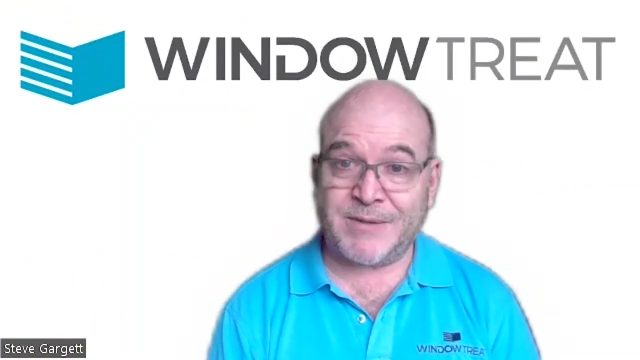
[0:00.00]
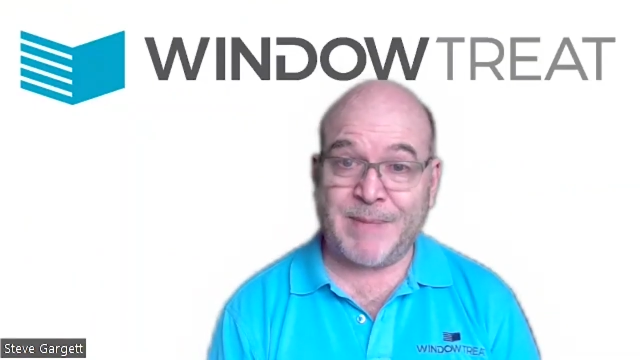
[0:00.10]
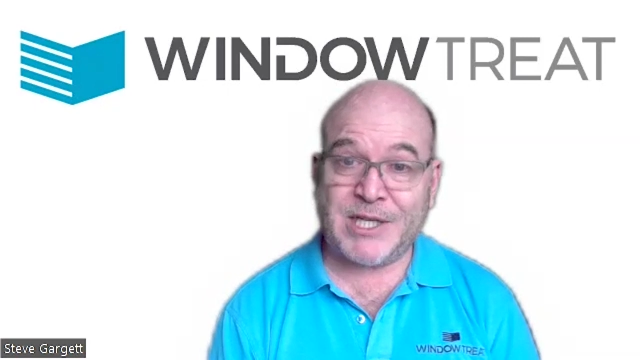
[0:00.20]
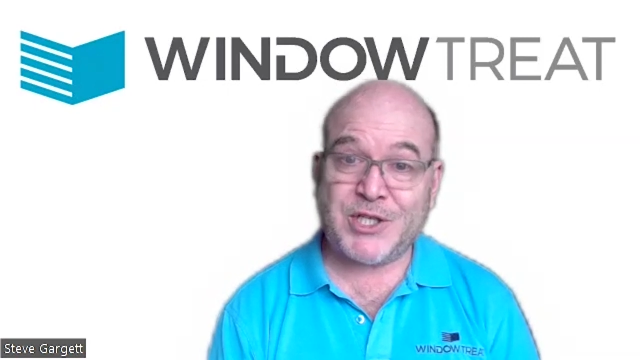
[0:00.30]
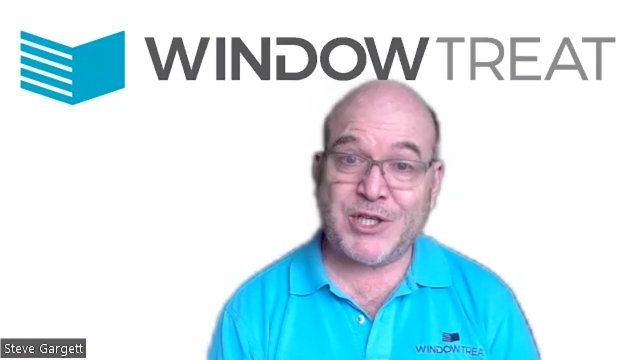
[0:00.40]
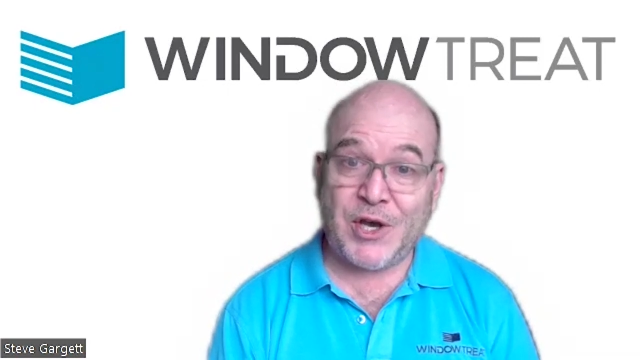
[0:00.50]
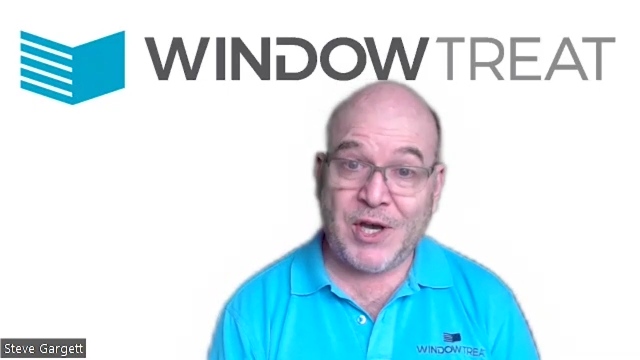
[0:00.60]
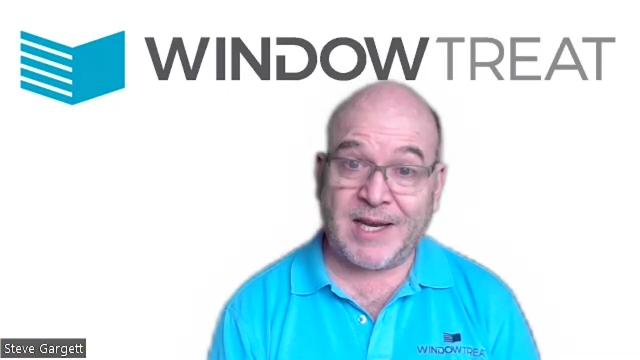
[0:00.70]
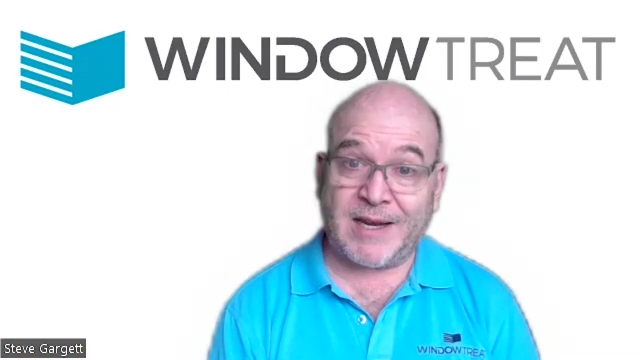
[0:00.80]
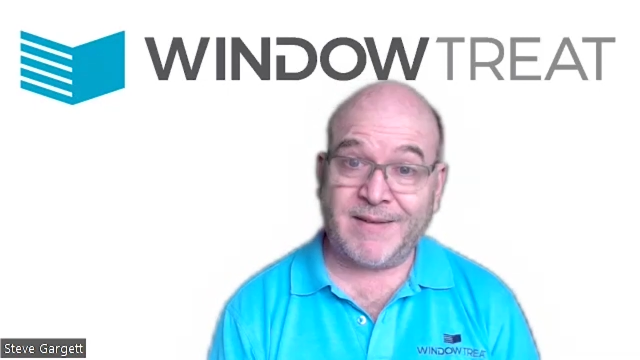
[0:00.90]
You've mentioned
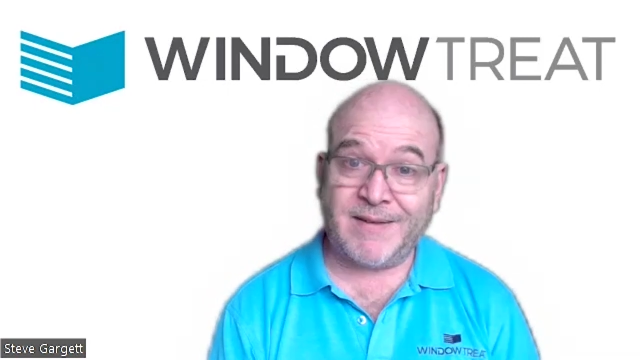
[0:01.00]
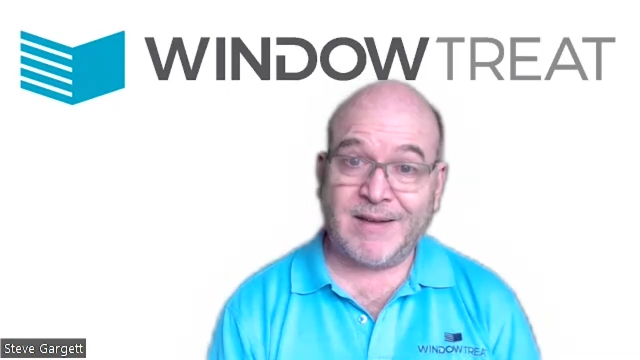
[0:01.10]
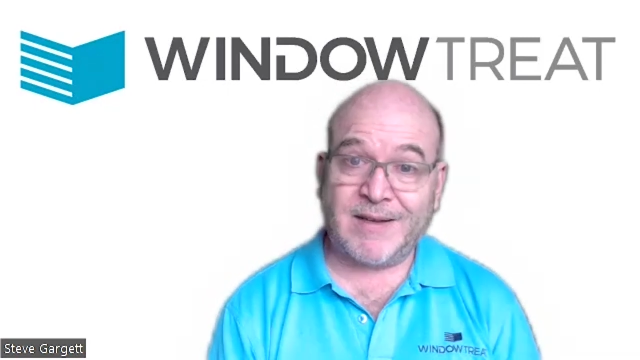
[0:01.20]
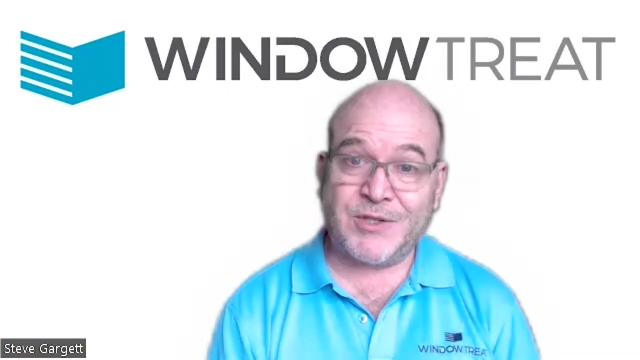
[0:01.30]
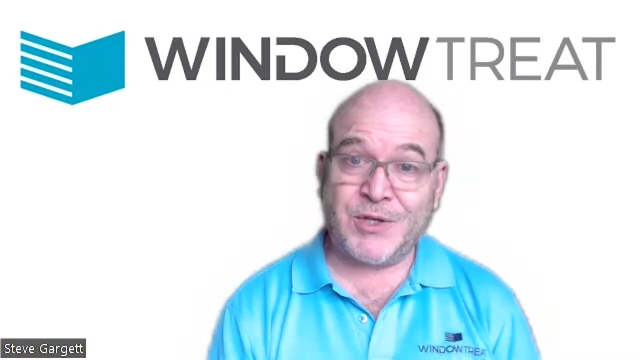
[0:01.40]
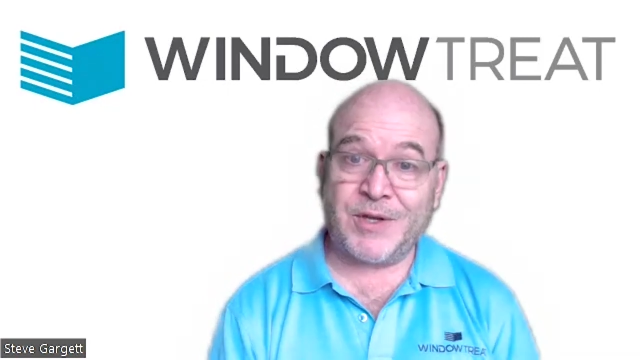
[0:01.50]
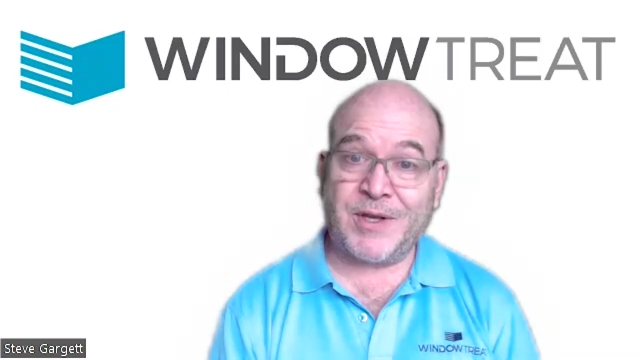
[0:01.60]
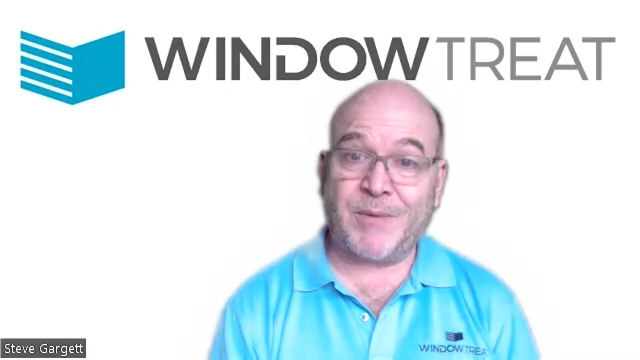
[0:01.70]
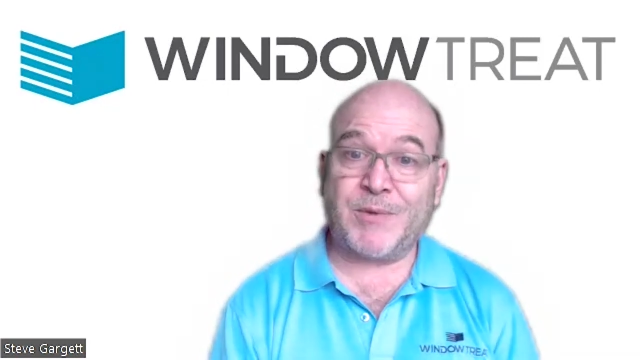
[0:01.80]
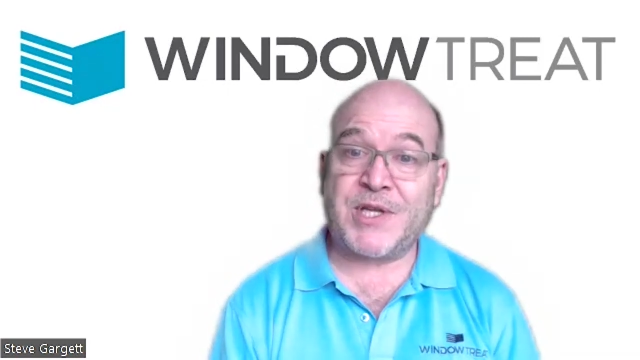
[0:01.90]
earlier
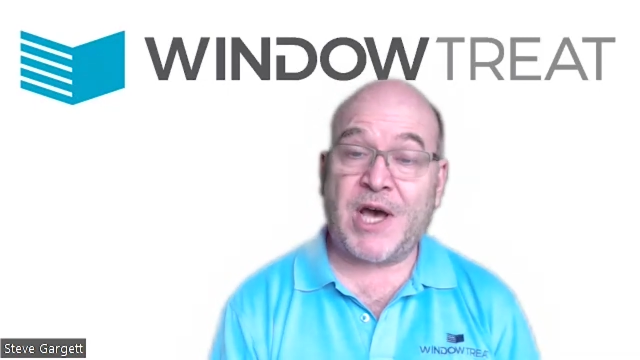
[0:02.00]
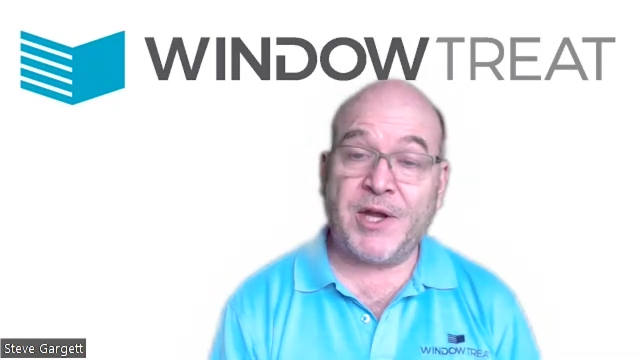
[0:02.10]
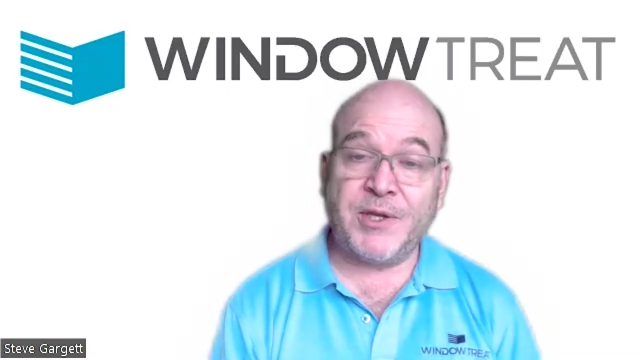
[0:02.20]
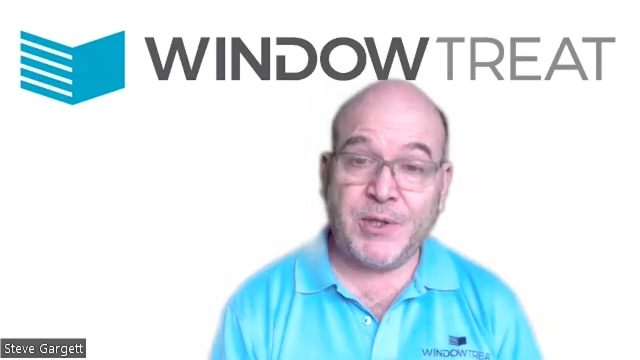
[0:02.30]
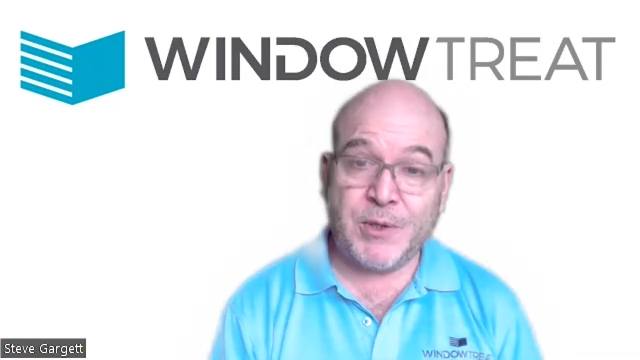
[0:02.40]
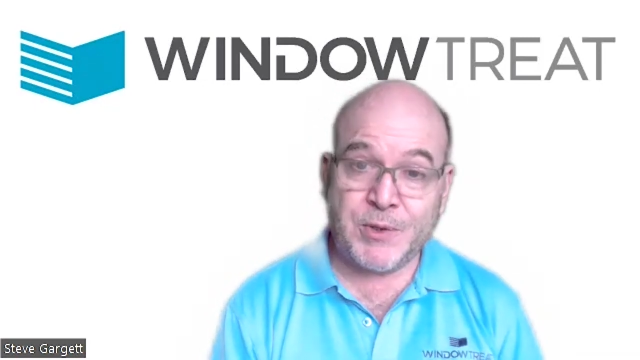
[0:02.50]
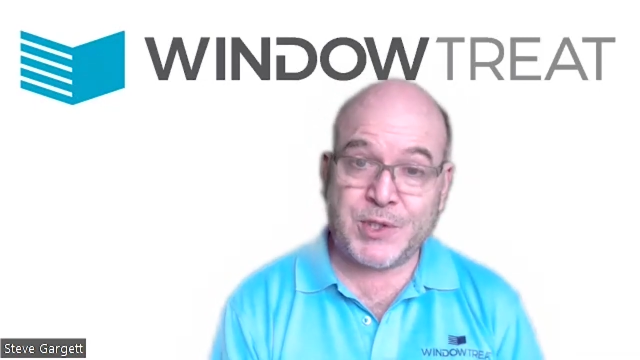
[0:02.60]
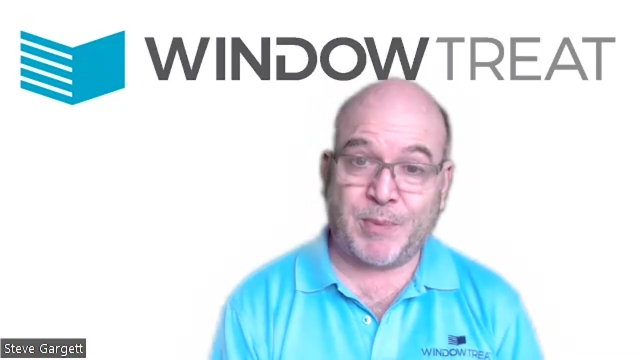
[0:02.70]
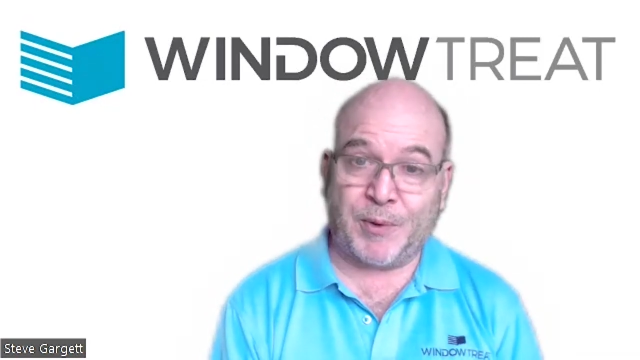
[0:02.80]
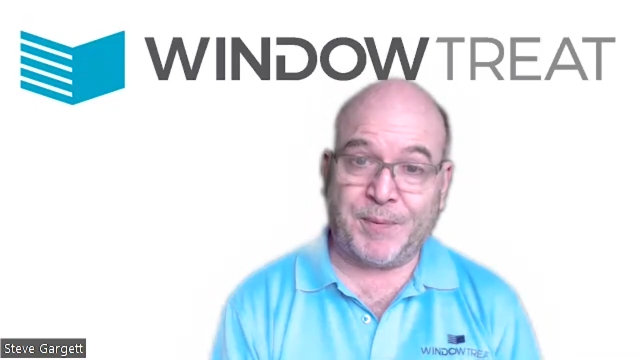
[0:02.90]
it was
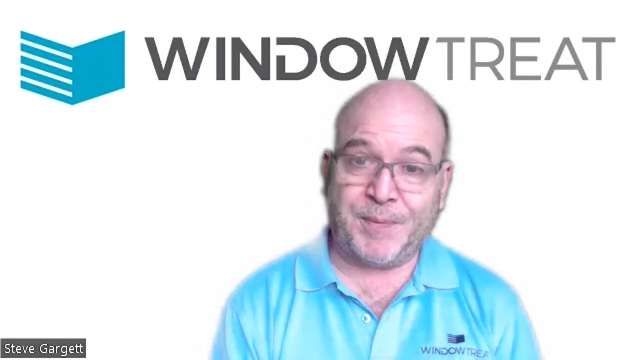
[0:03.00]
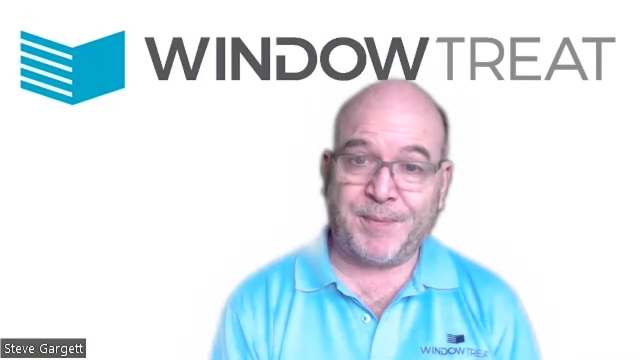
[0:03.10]
unusable